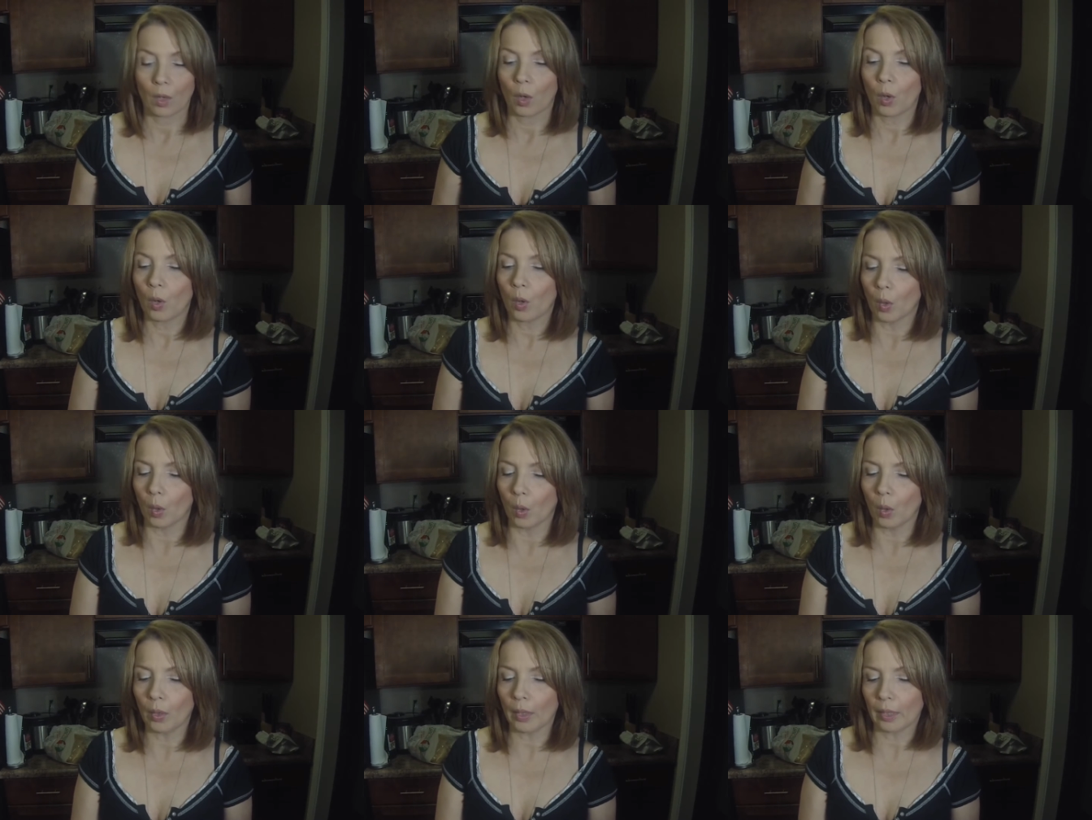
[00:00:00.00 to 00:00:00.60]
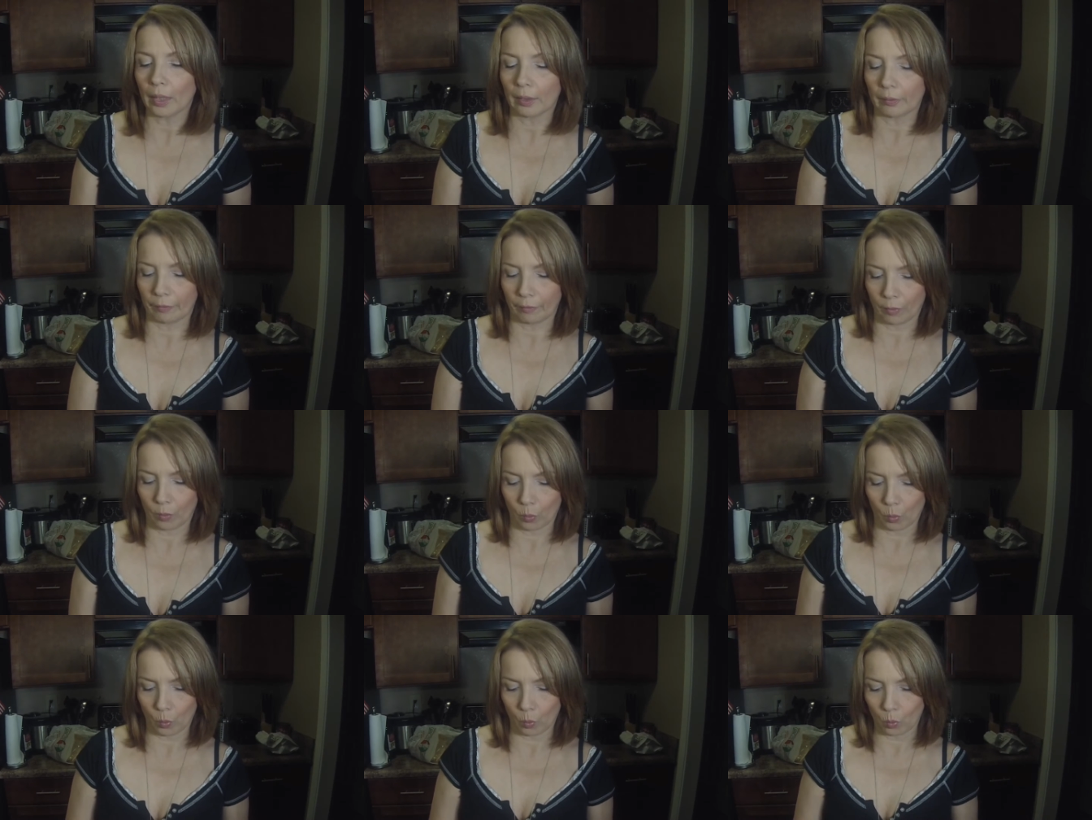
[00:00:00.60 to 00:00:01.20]
or
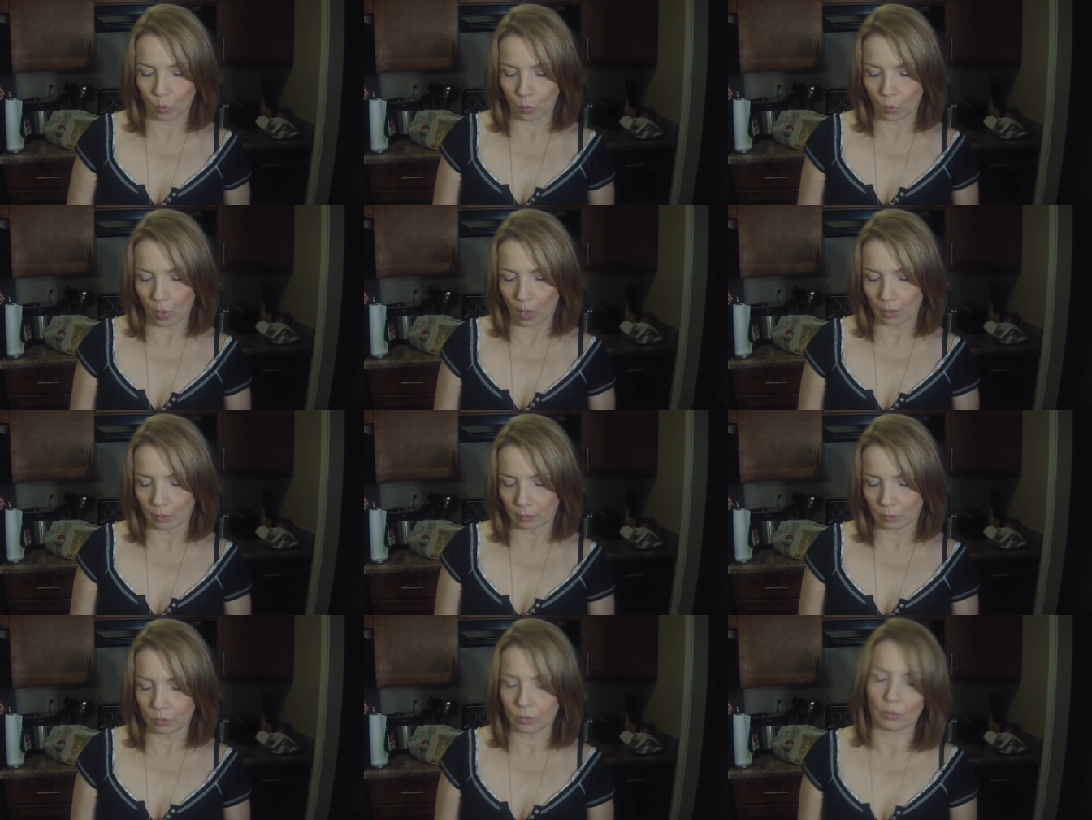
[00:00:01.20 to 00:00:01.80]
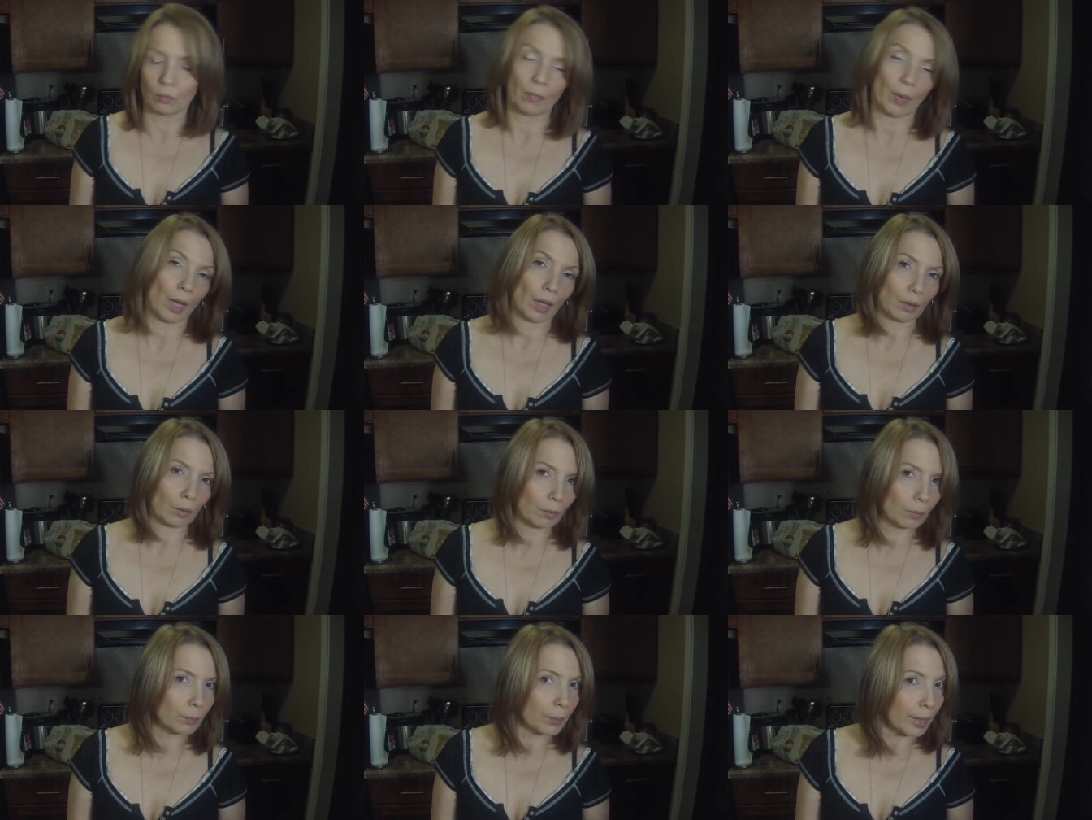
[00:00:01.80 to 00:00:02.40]
if you want to
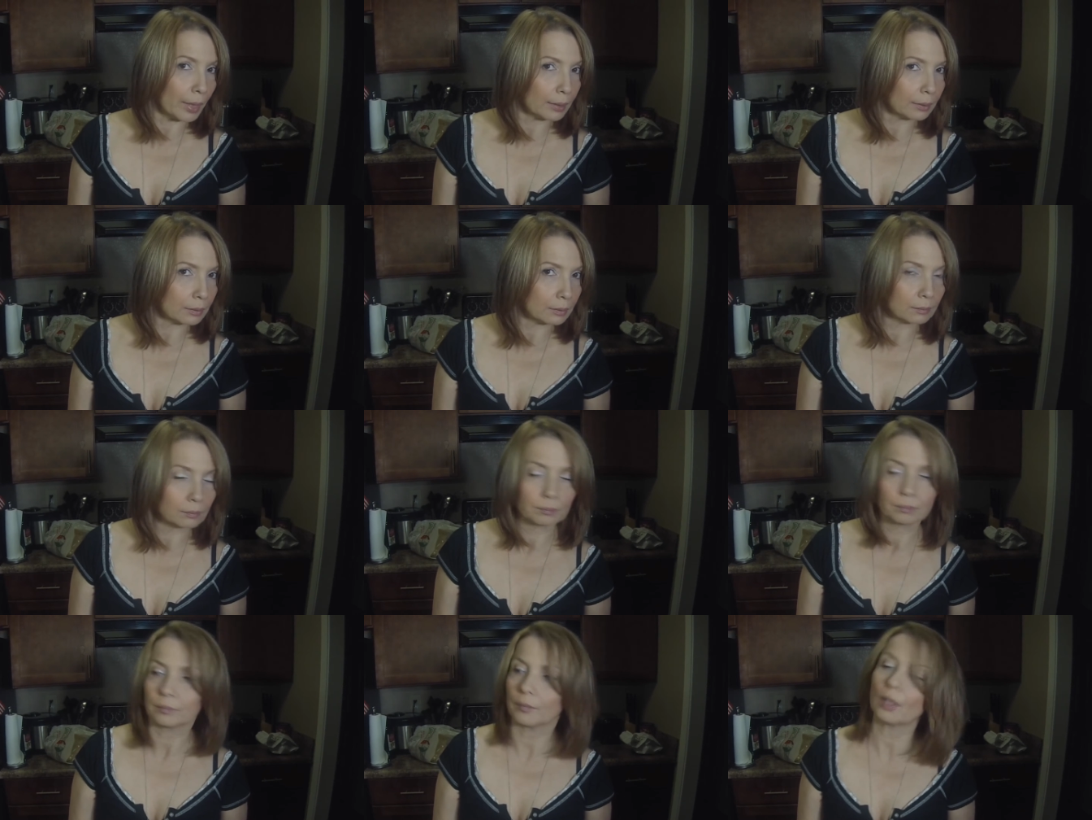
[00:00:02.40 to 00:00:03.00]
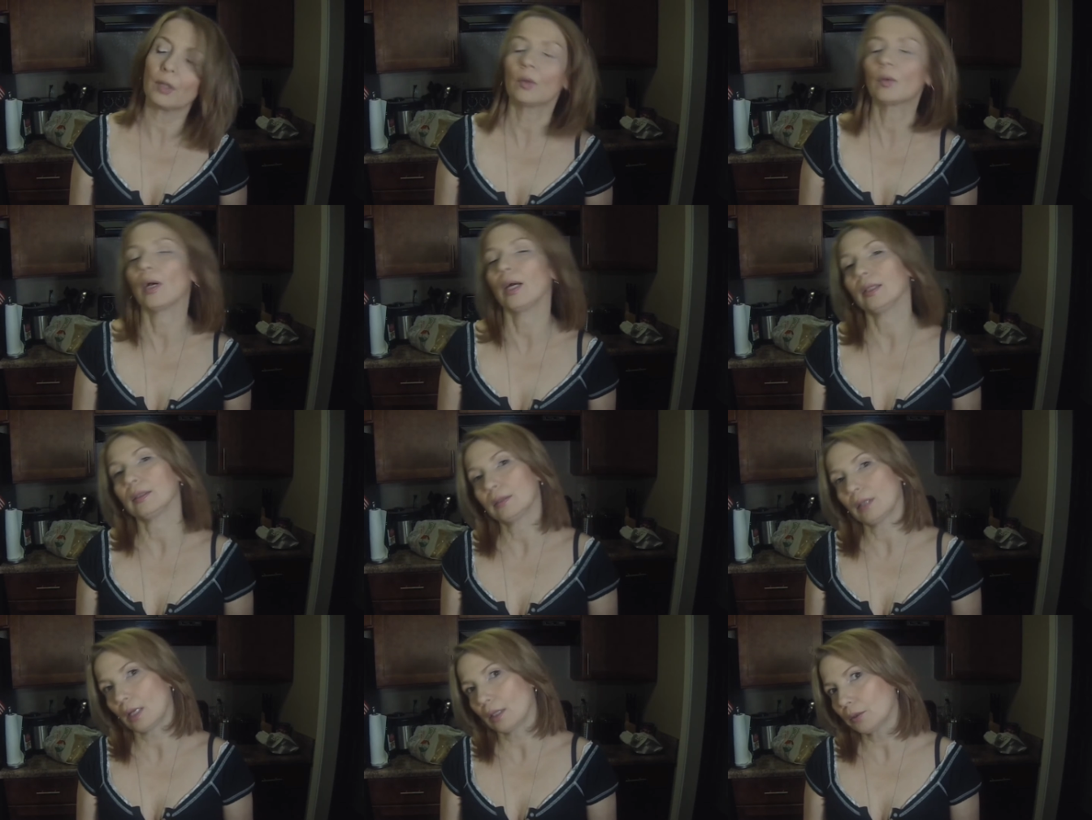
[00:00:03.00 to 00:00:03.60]
make your bread, you
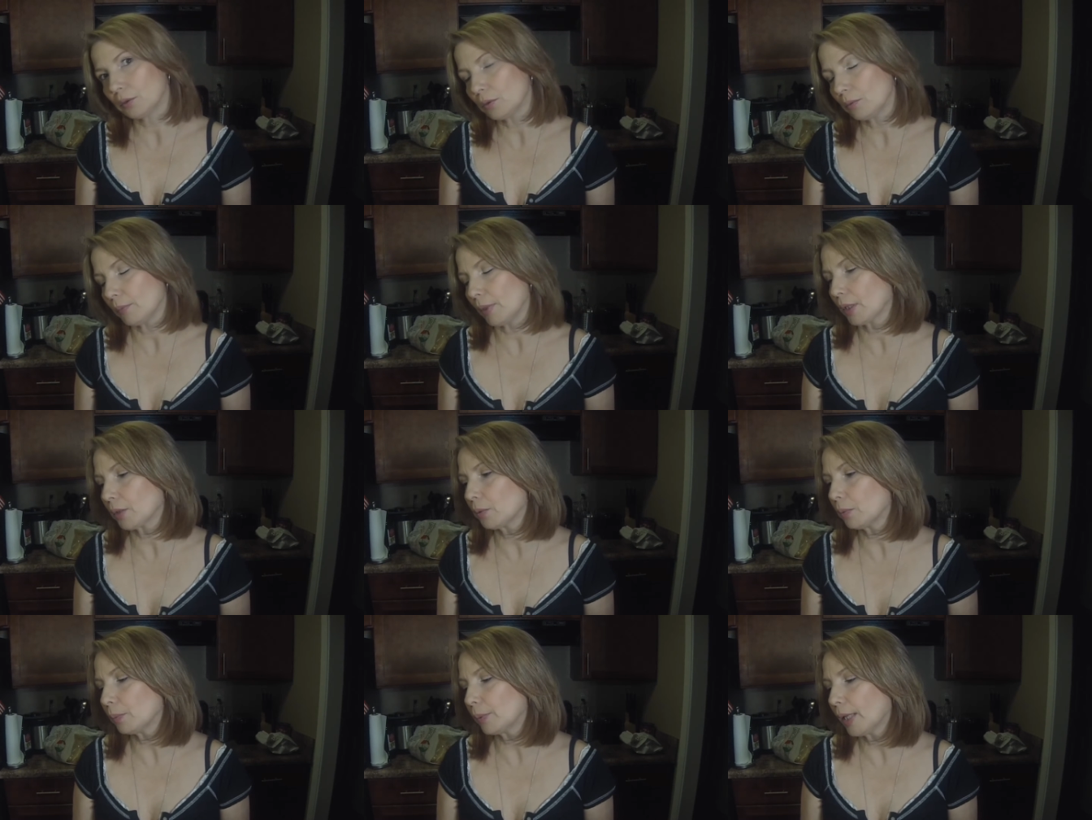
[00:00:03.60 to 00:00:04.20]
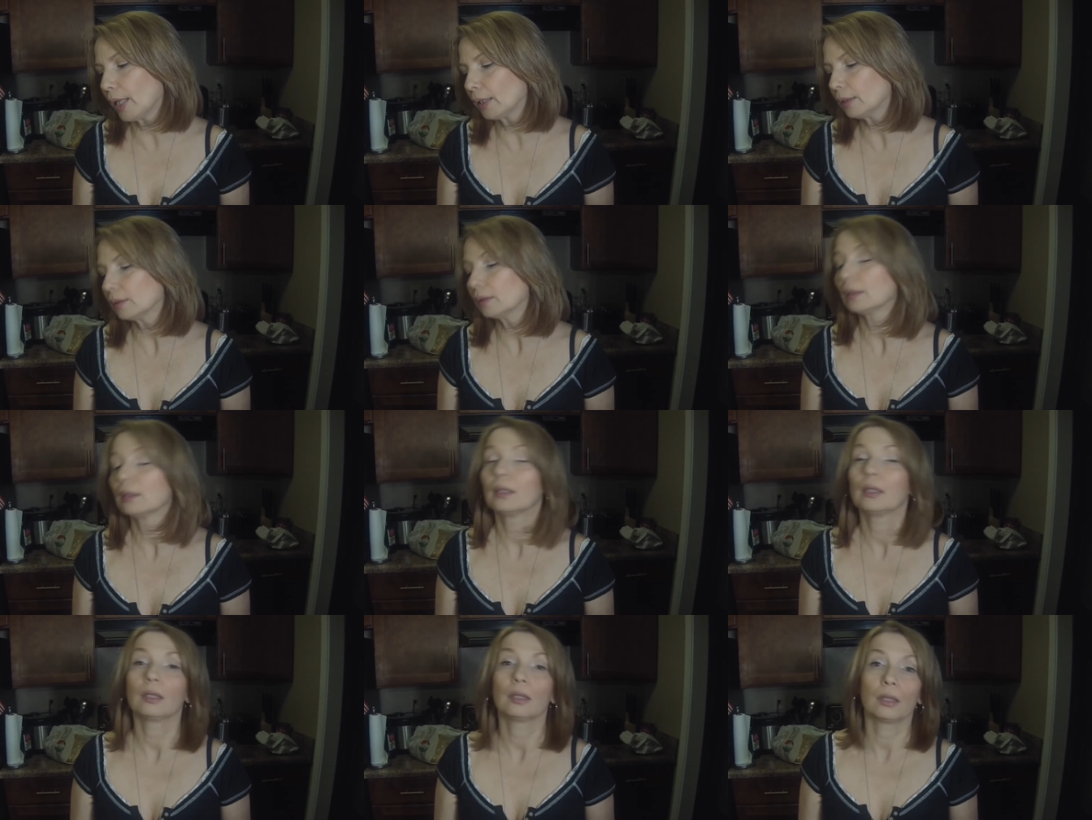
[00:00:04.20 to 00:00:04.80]
have time to make your bread,
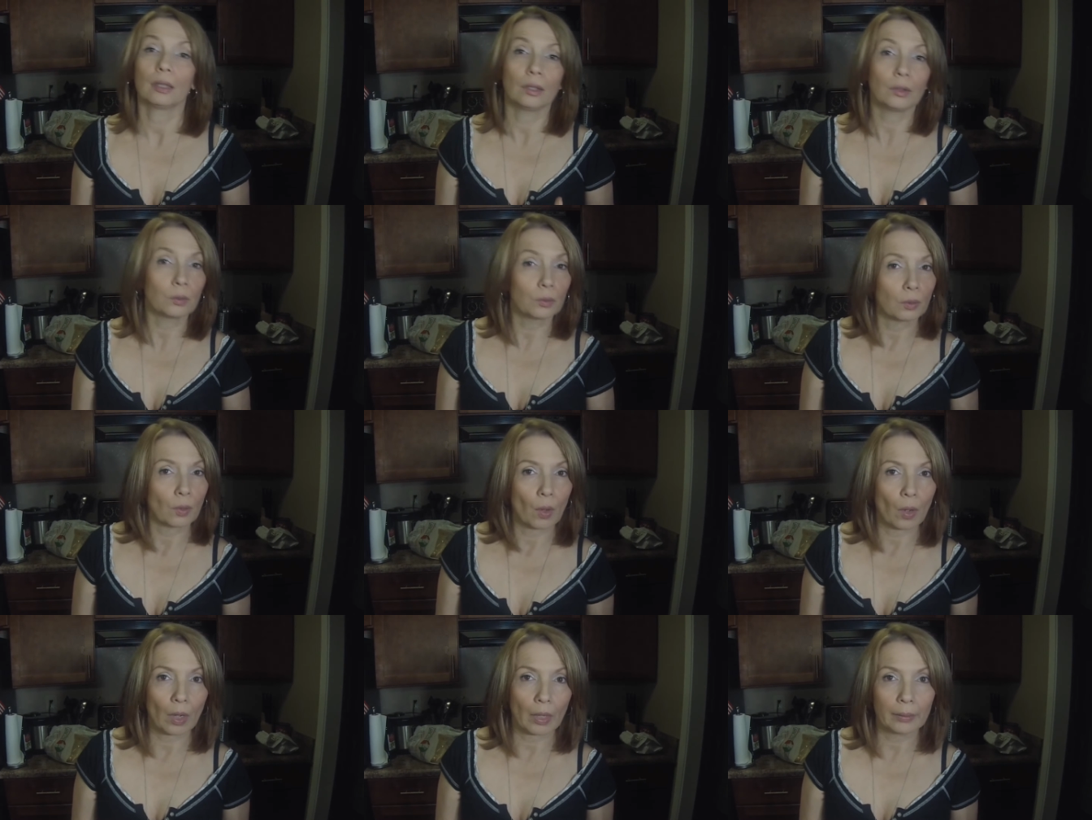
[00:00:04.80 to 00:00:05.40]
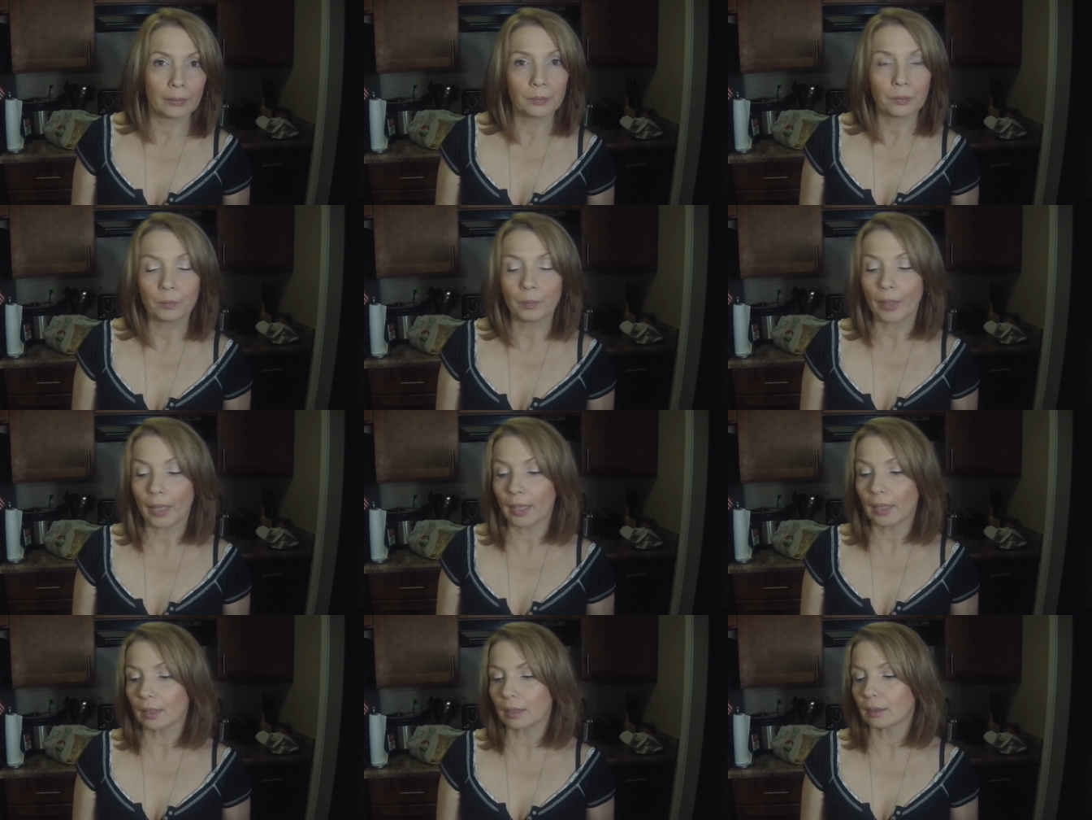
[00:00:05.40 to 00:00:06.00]
you know how to
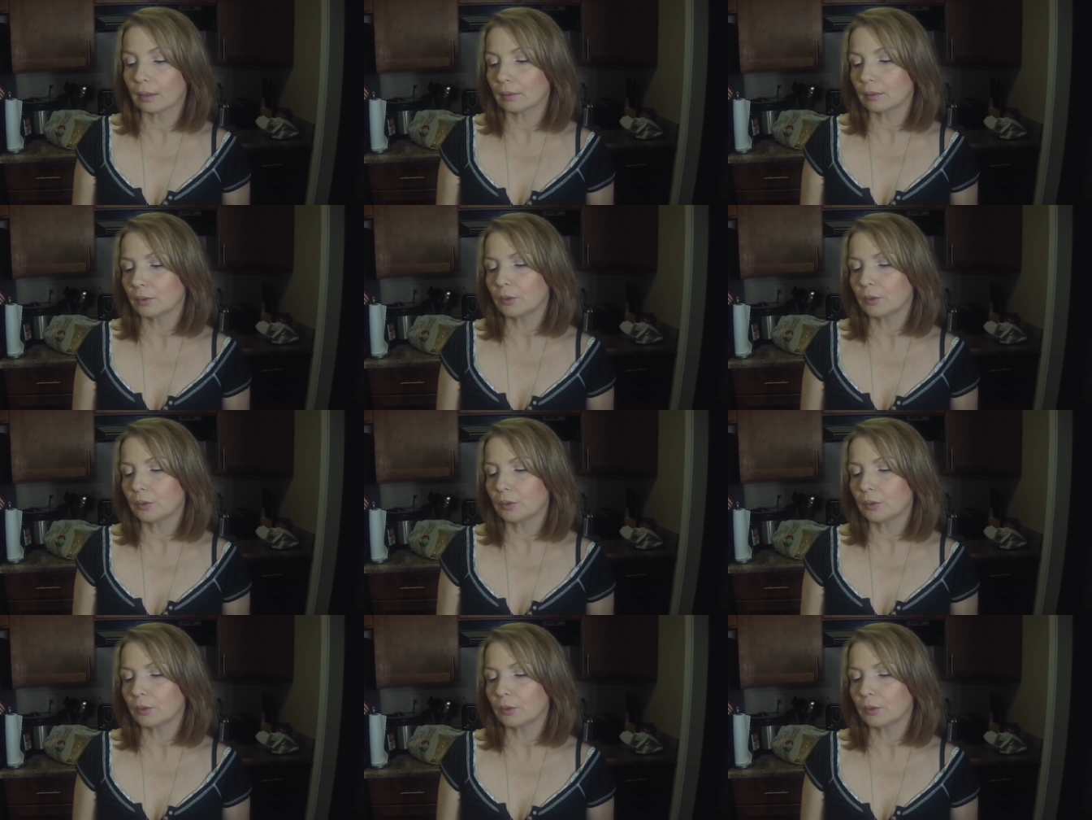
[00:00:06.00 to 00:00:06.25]
bake.